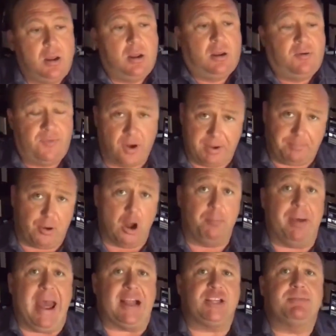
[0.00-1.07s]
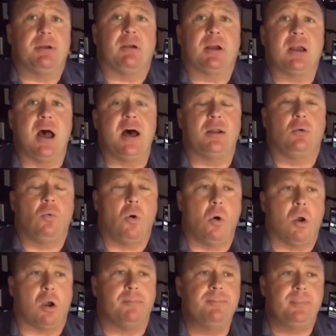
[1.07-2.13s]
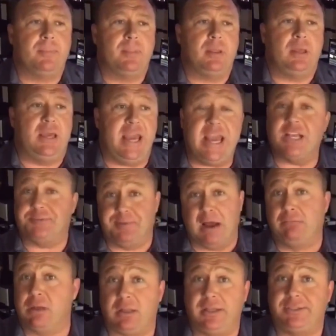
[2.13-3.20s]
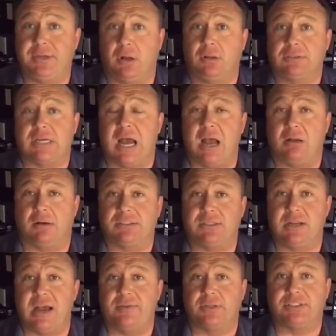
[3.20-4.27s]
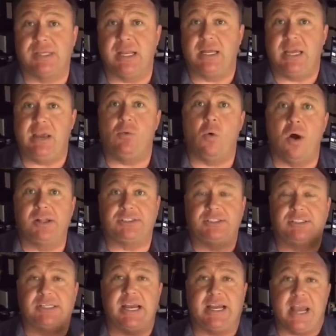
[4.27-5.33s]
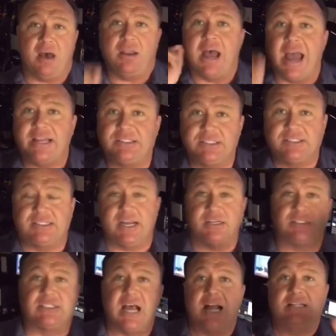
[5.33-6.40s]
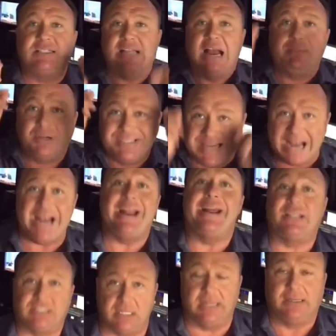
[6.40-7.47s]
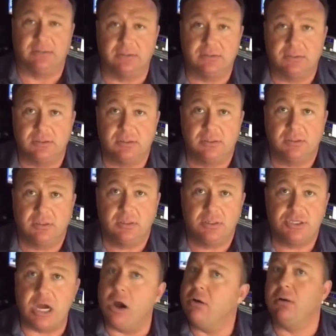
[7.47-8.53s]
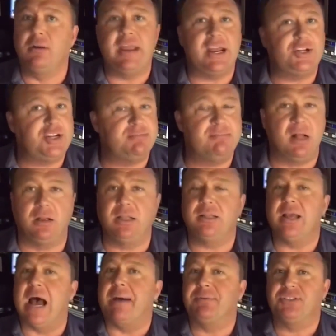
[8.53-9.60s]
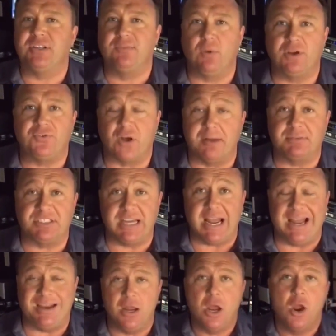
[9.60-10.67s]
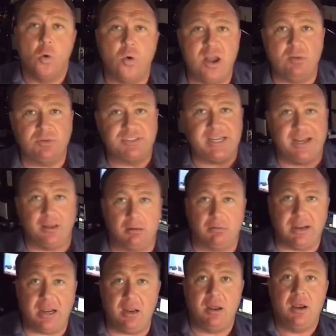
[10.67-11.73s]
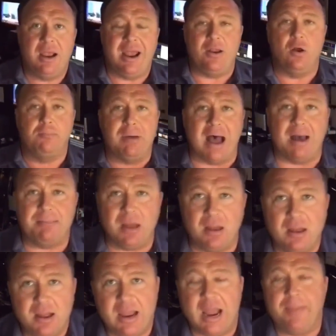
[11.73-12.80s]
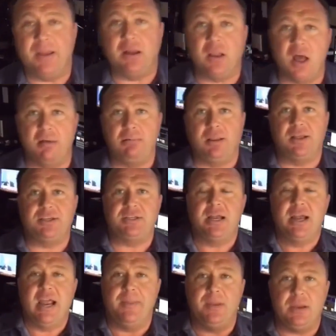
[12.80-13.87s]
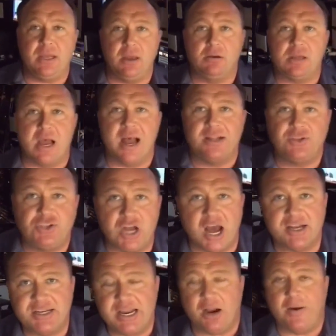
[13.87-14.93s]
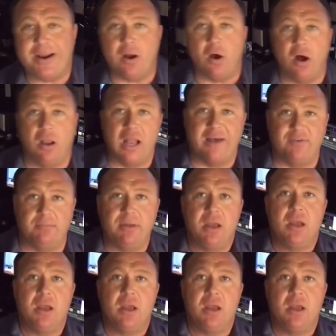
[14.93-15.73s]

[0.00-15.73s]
very pro-Pax Americana war, he has publicly told Congress and others that he wants to take out ISIS and Assad simultaneously. Total nation building, the opposite of what Trump said when it was Hillary and Obama and the globalists and the neocons, John Kerry, all of them,